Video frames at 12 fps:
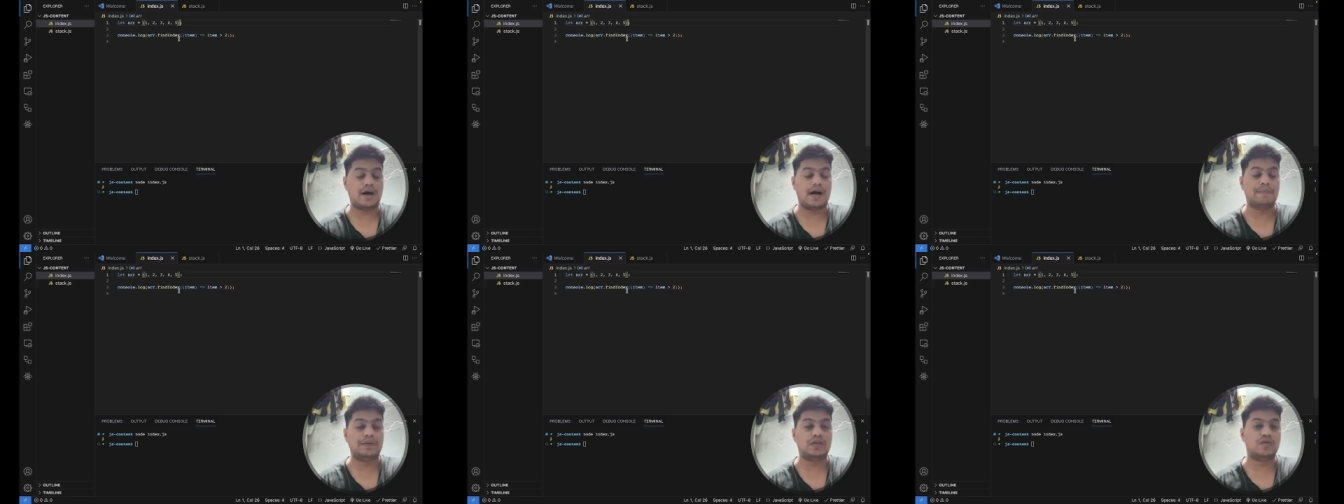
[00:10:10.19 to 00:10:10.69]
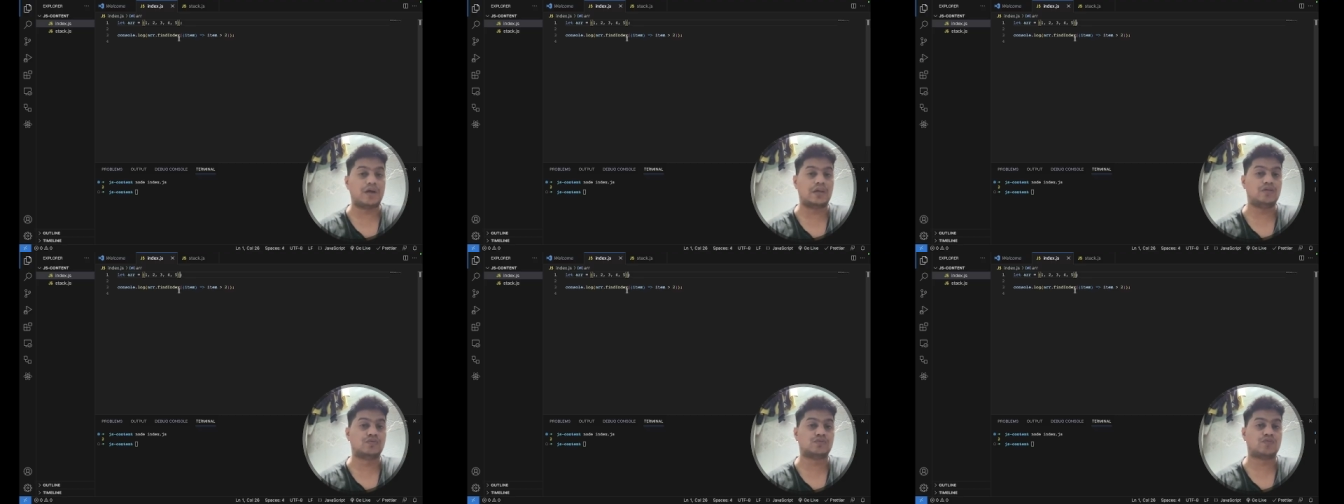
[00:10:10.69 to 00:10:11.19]
I mean you can
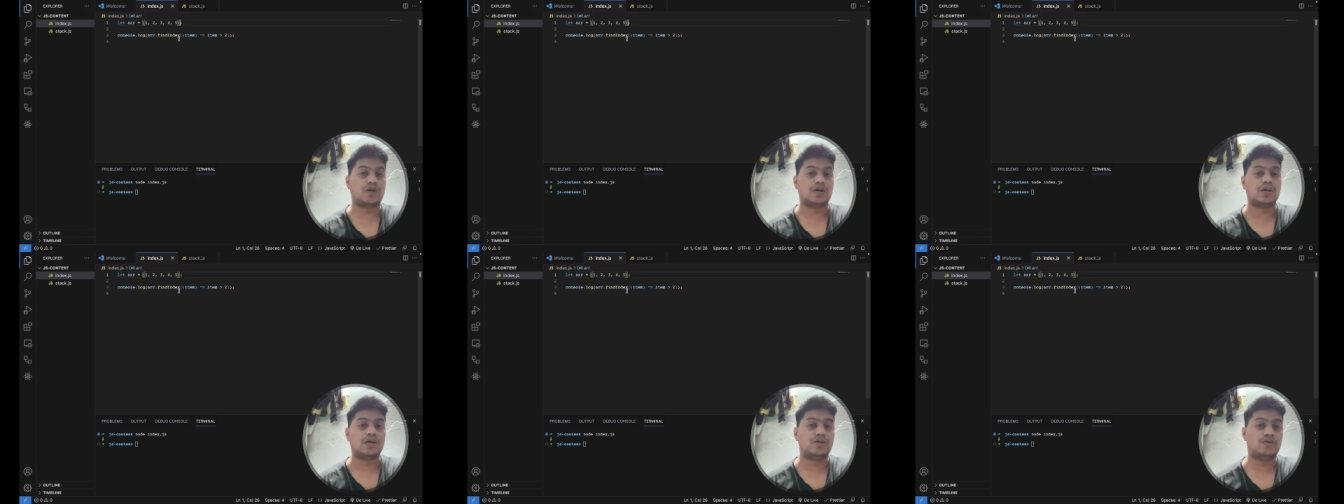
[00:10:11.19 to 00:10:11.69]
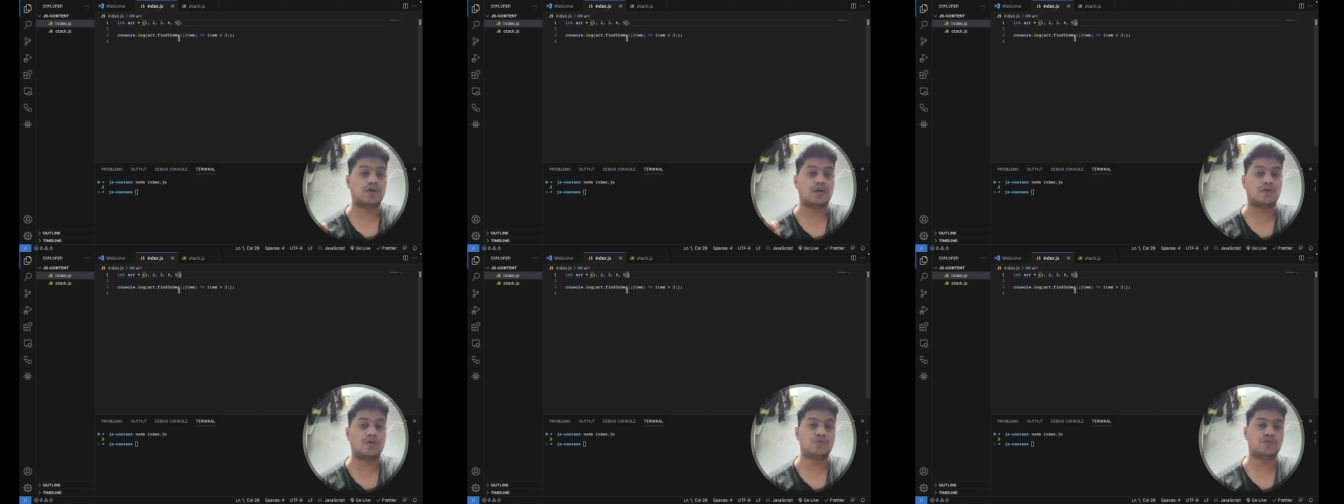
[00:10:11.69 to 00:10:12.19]
use what, you
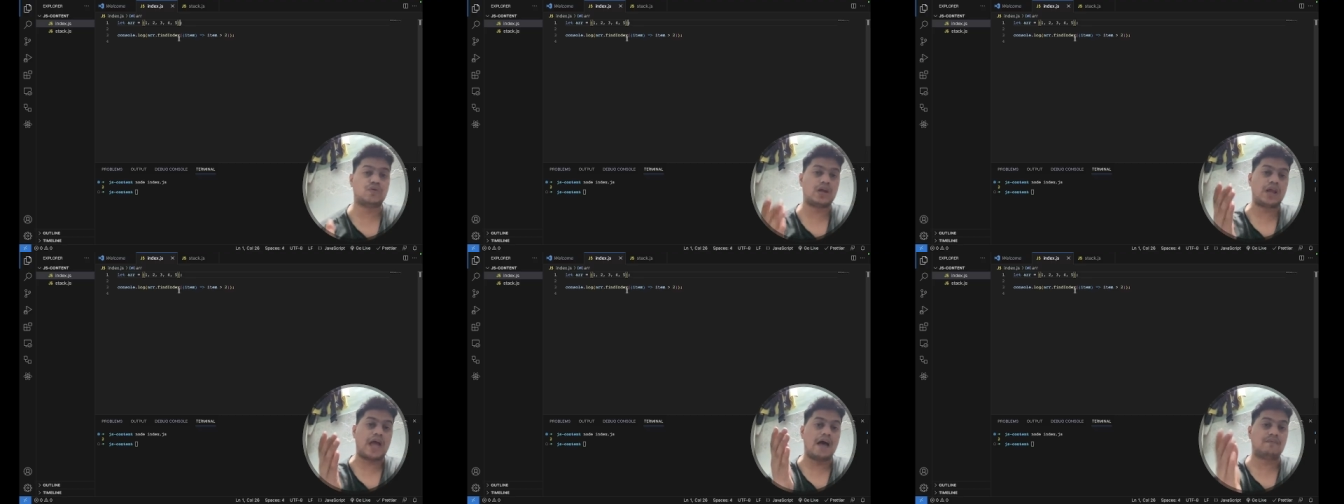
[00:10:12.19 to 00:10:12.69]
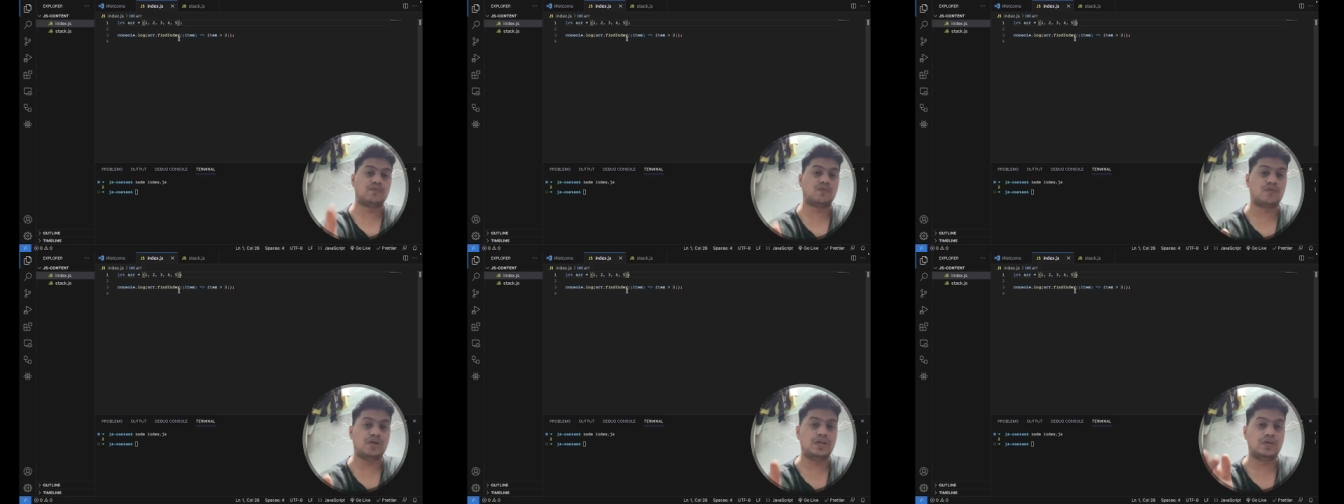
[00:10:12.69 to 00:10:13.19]
can have to
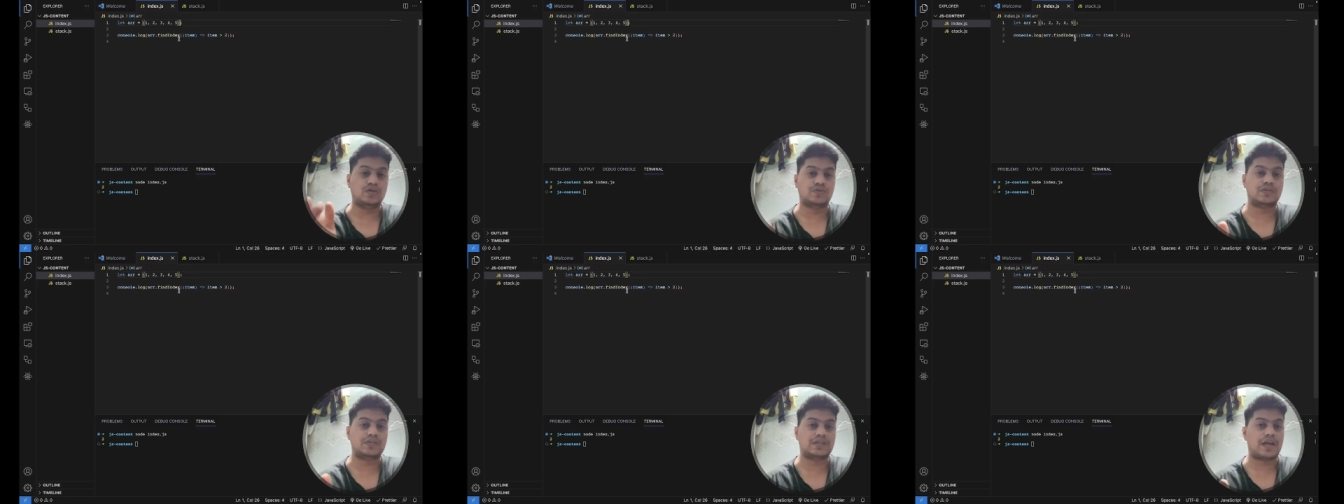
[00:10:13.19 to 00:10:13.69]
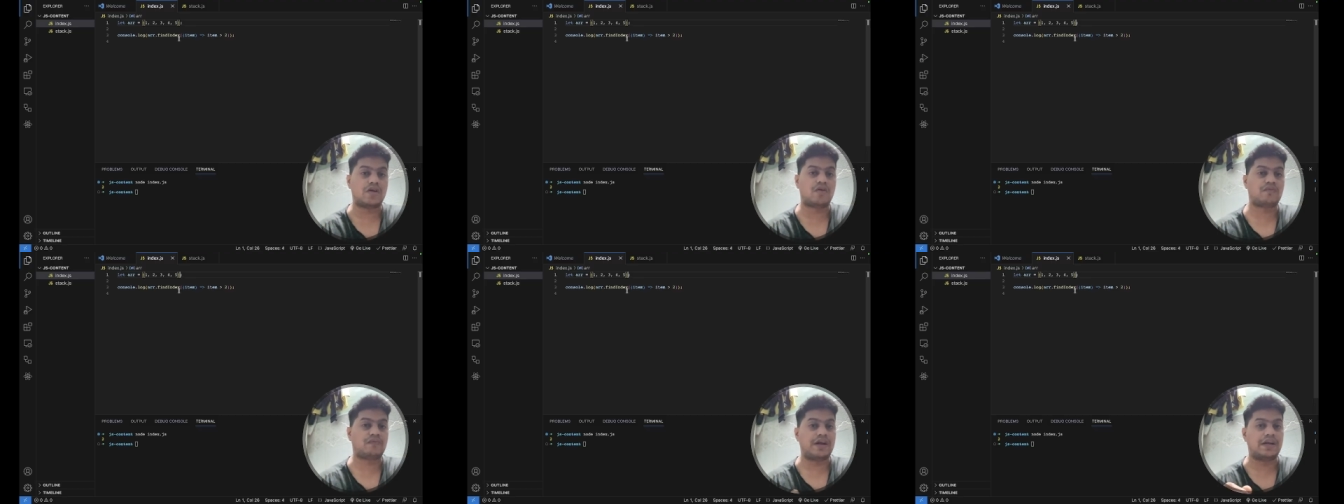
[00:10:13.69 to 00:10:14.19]
only use this array
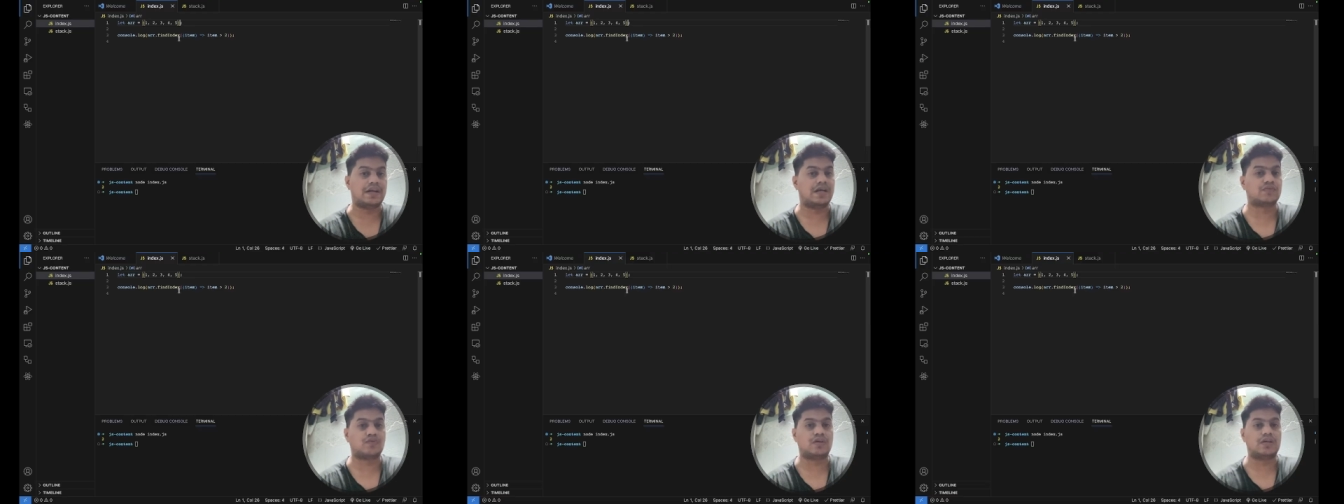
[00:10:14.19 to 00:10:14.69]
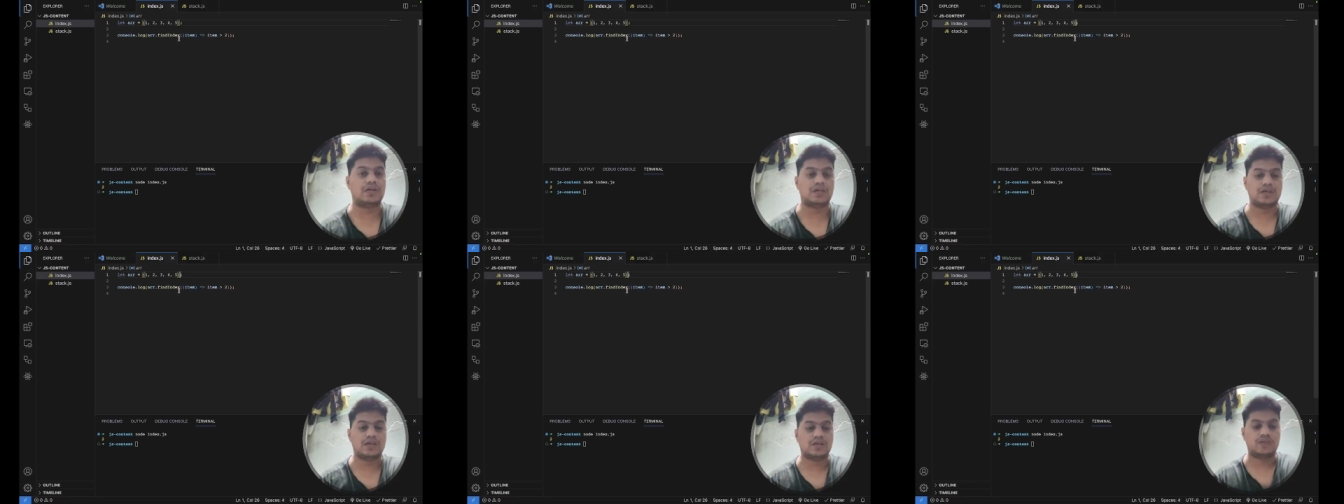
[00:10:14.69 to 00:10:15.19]
dot find index only.
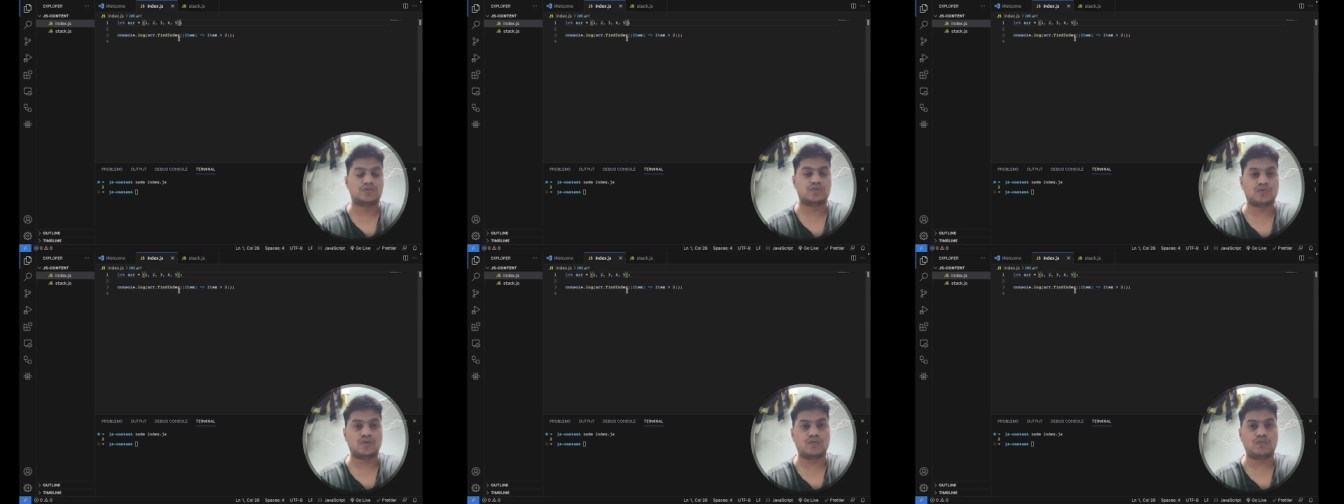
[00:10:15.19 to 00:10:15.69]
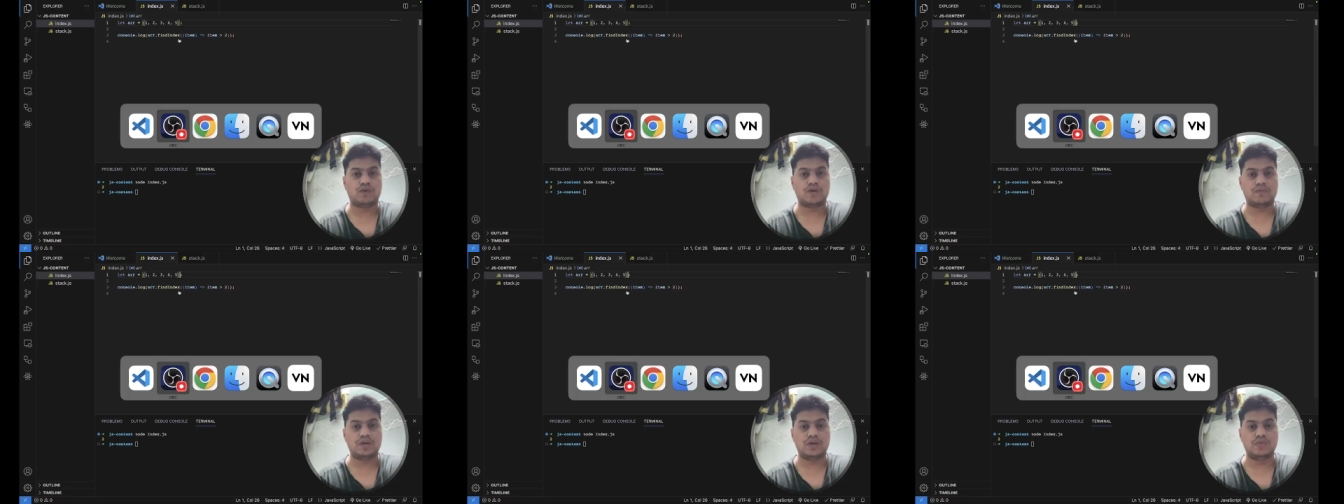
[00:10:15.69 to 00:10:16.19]
So what
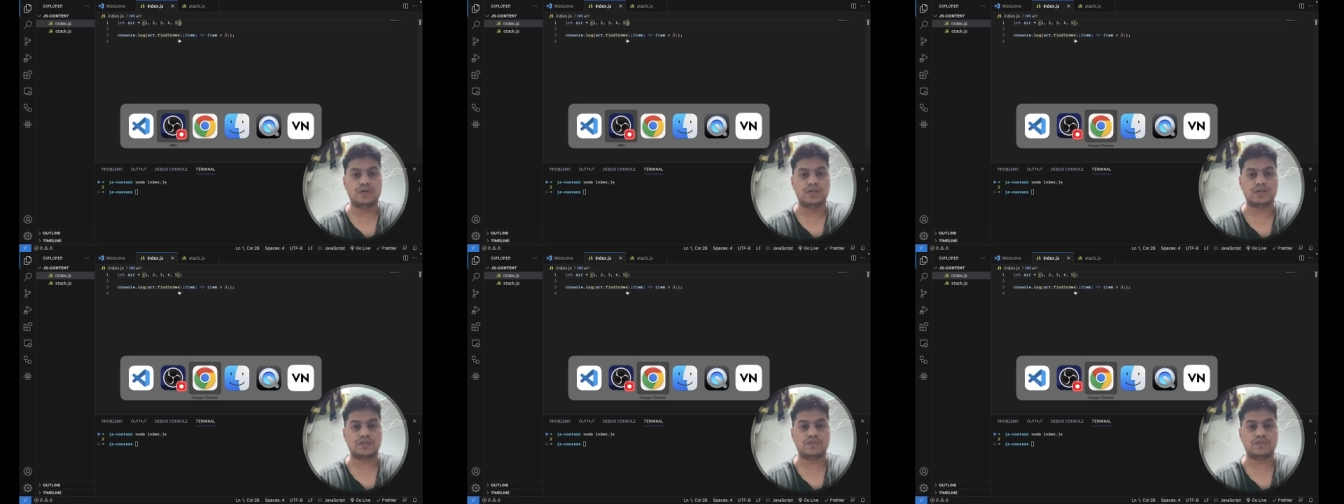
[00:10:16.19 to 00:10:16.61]
we'll do is